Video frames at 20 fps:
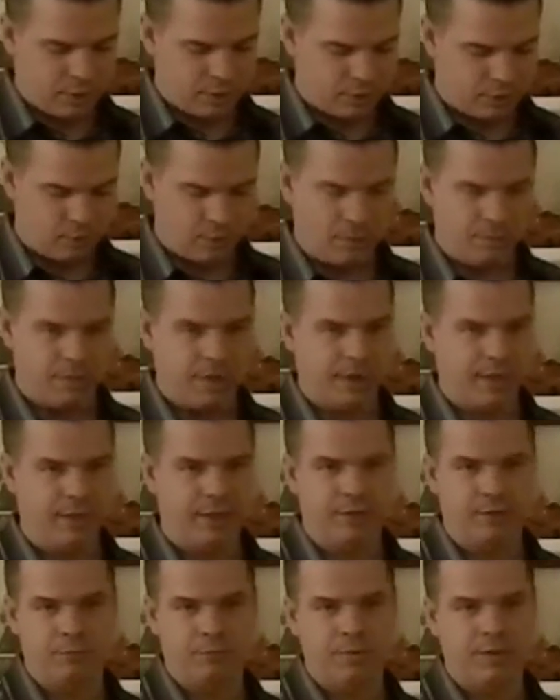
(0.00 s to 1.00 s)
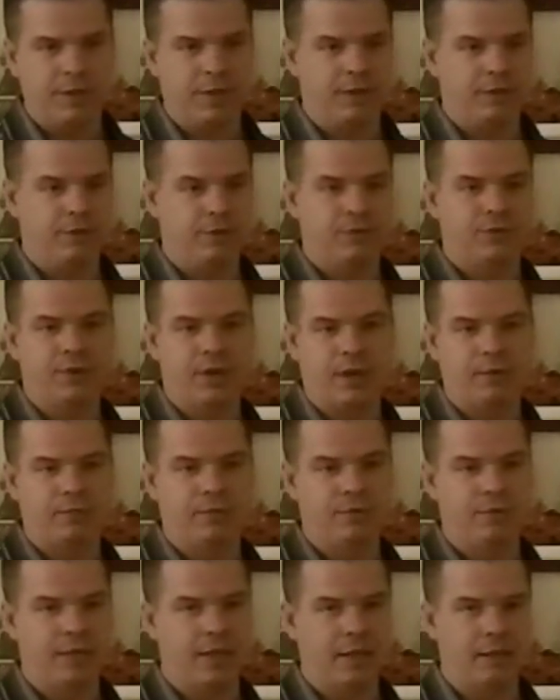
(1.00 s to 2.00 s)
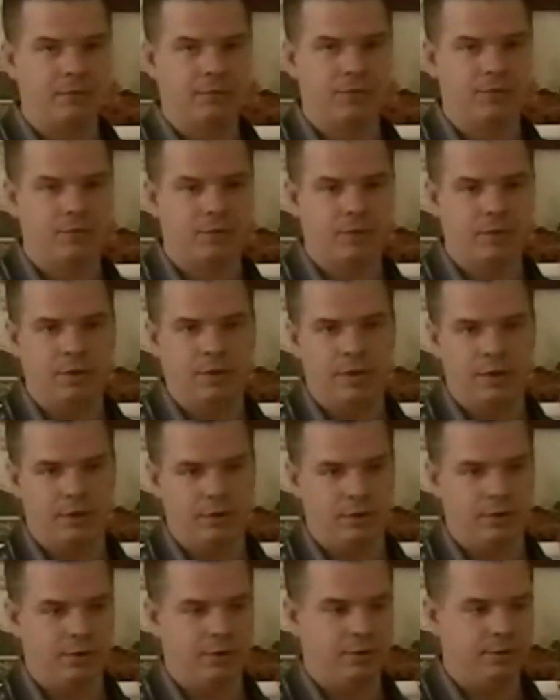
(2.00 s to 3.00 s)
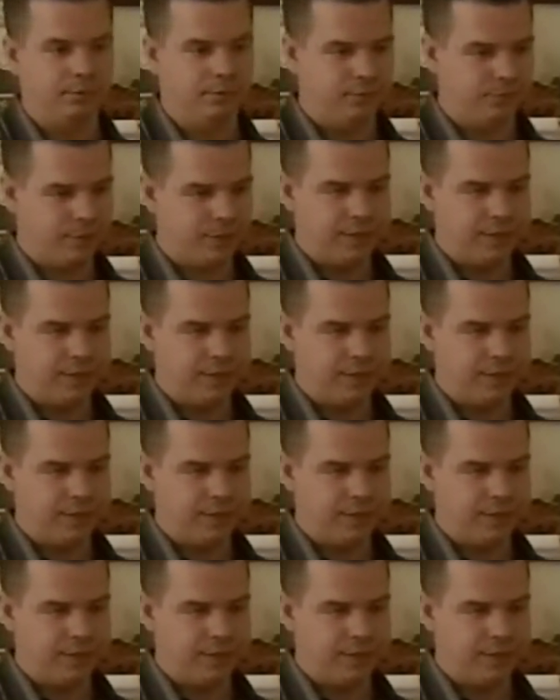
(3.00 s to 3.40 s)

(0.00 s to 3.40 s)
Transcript: don't want my kids playing those types of games that are going to